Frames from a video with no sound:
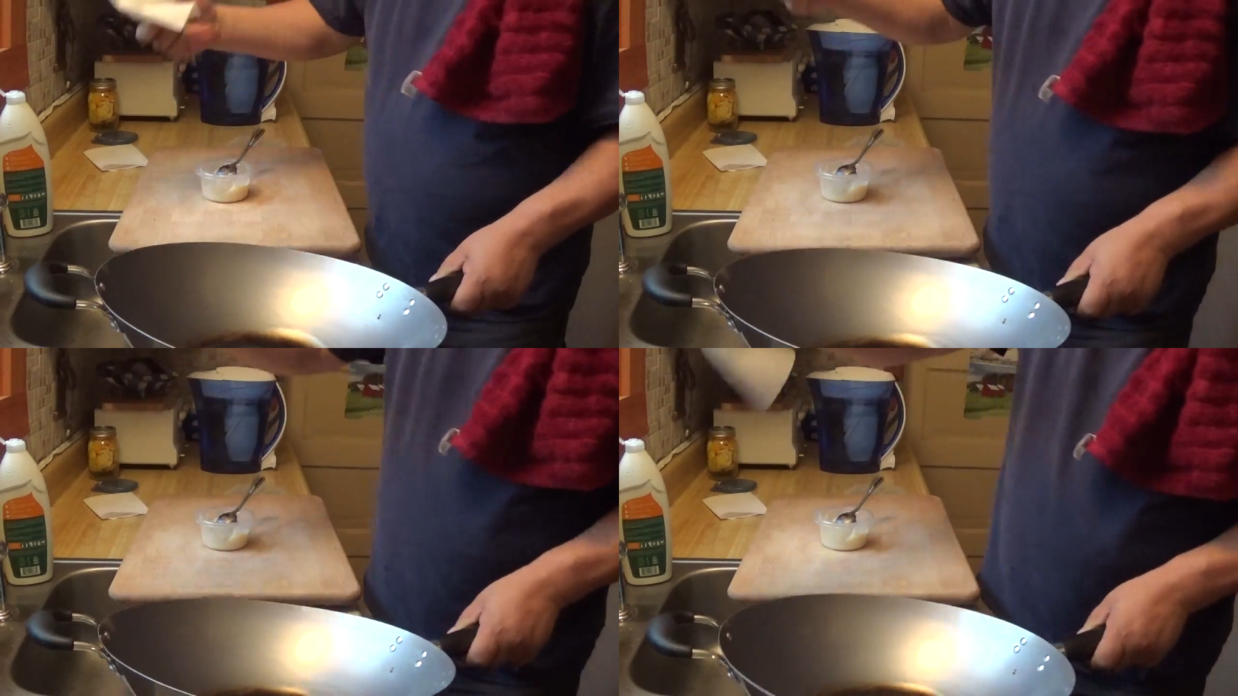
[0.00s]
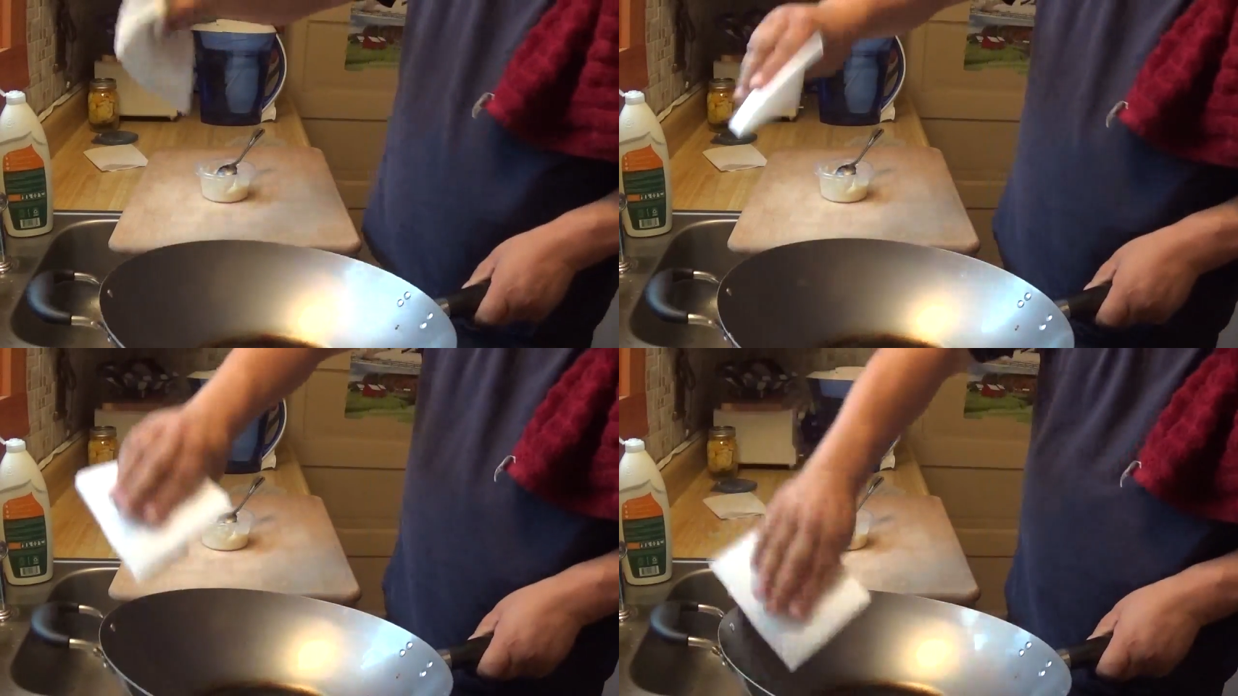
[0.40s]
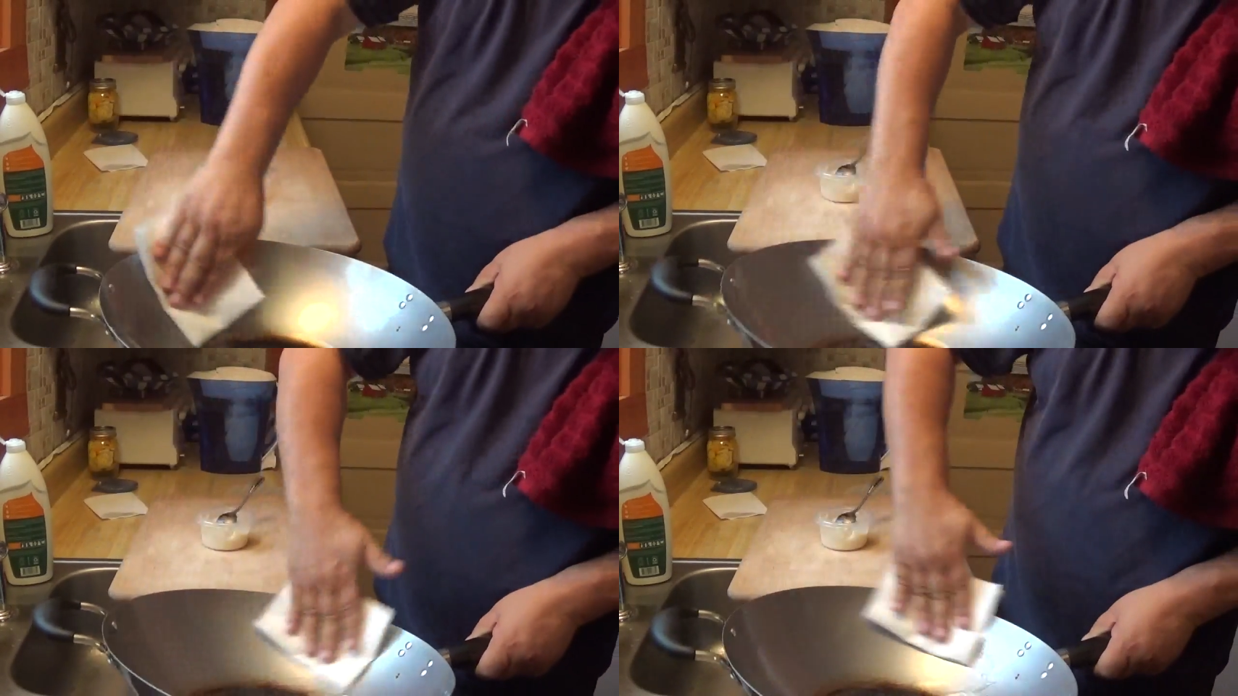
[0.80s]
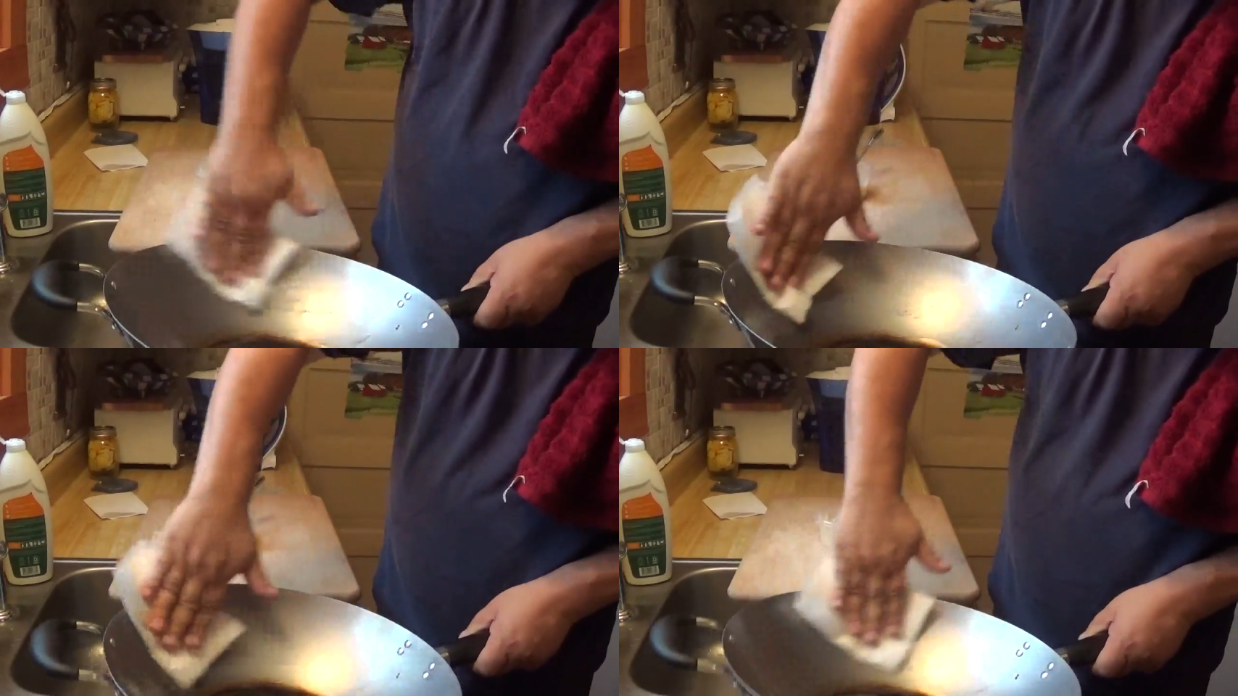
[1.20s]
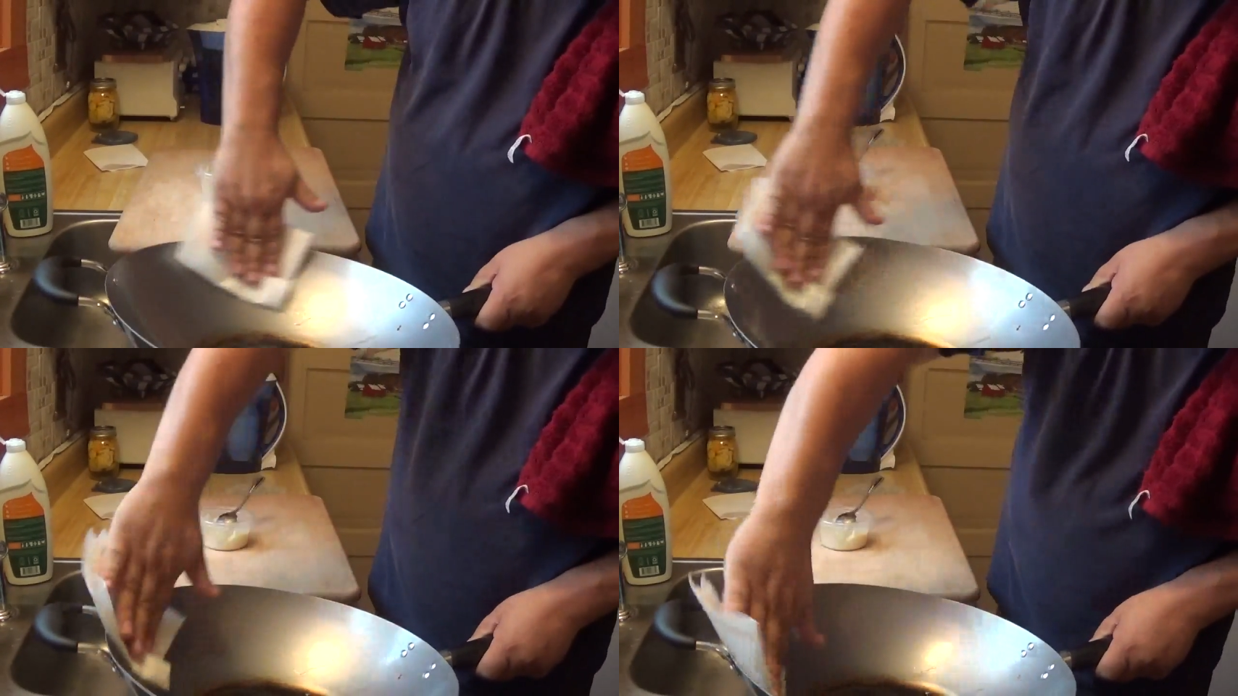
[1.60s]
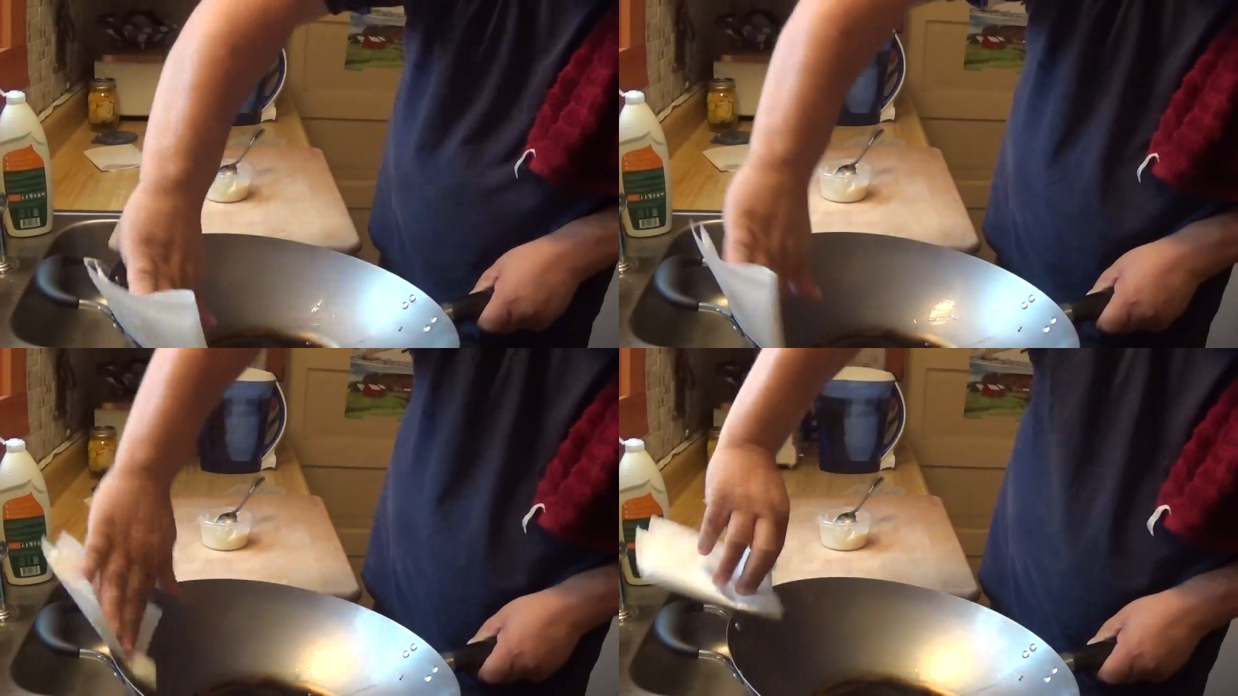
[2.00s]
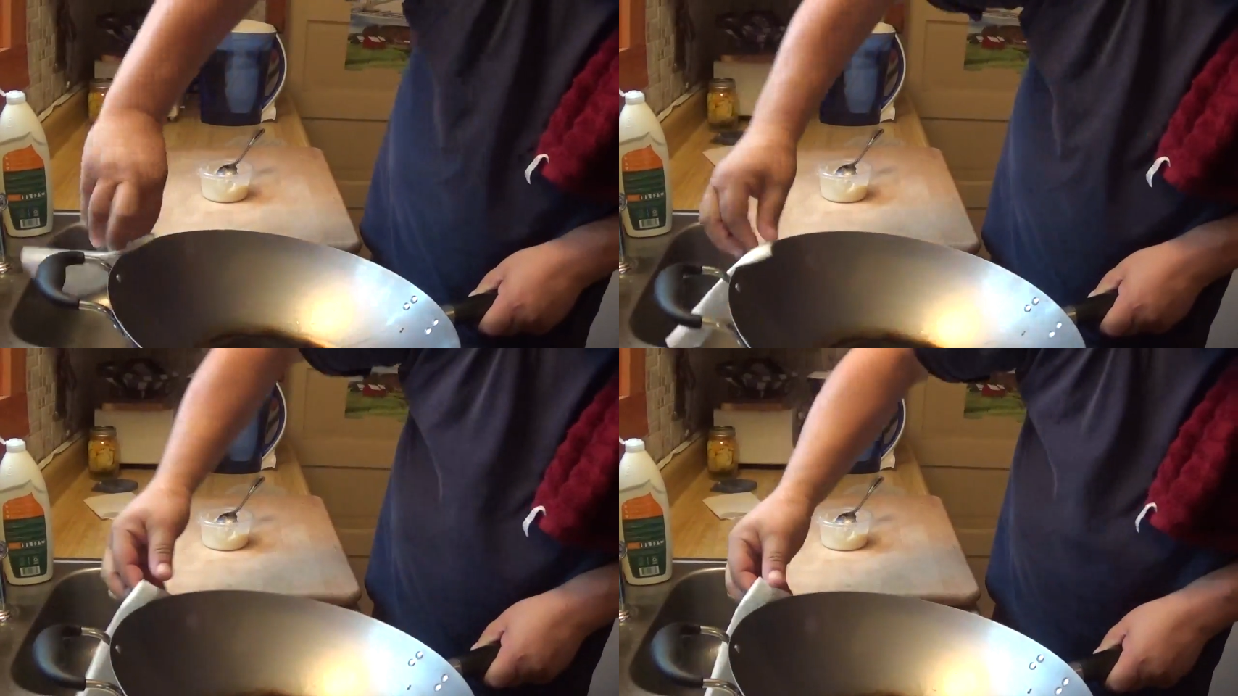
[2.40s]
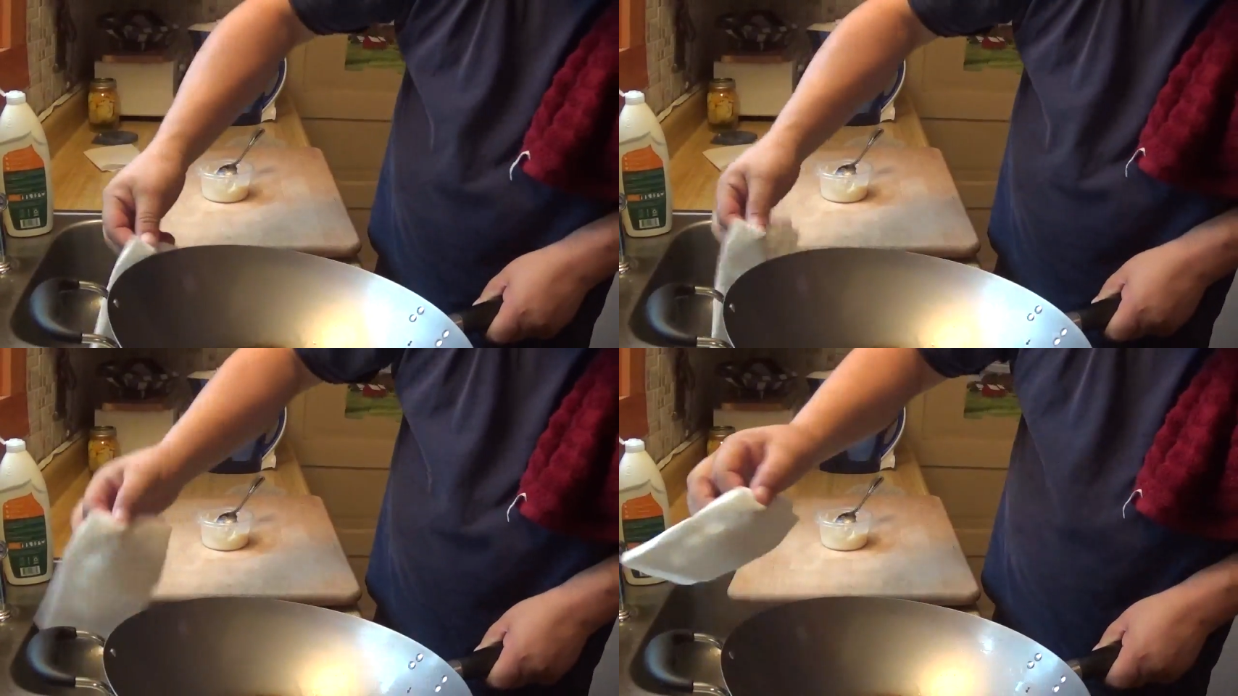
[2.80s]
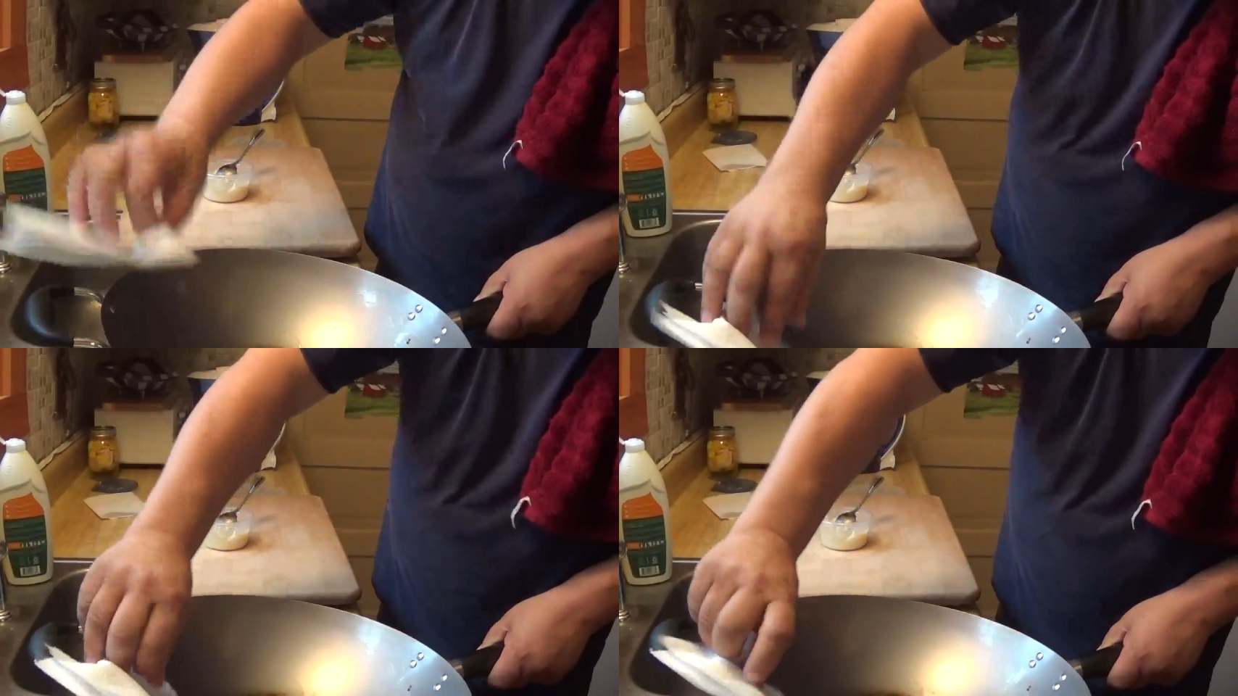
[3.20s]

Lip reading: No face is visible, so there are no lips to read.